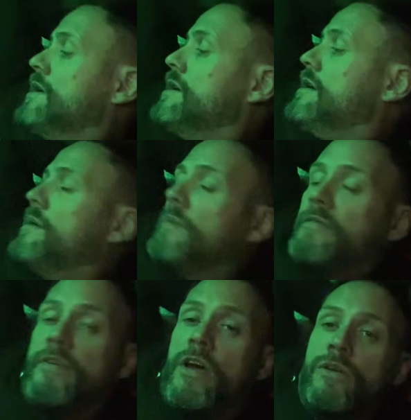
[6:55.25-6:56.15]
my
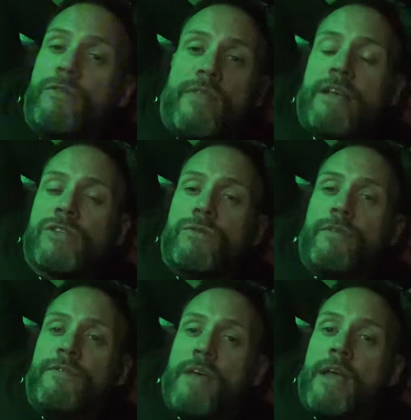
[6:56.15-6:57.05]
phone, that sort
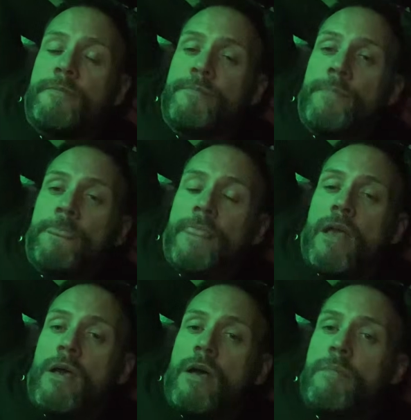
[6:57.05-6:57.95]
of thing,
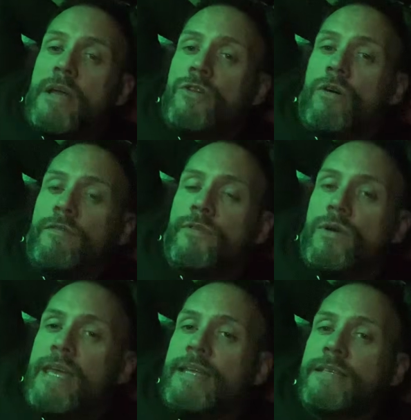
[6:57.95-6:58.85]
and not for
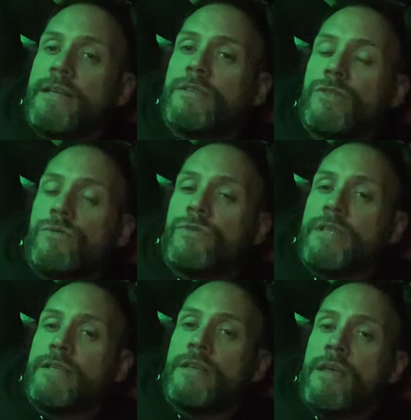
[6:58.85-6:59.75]
heating
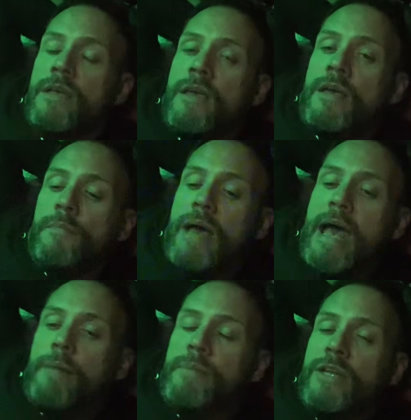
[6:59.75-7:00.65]
sources. But
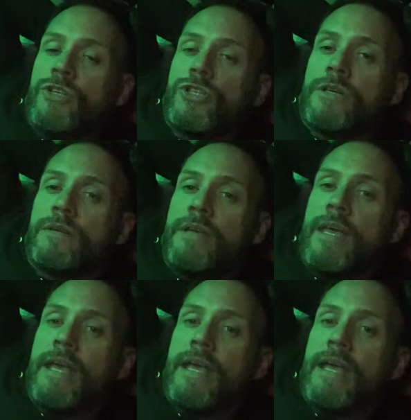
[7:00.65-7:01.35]
at a pinch, it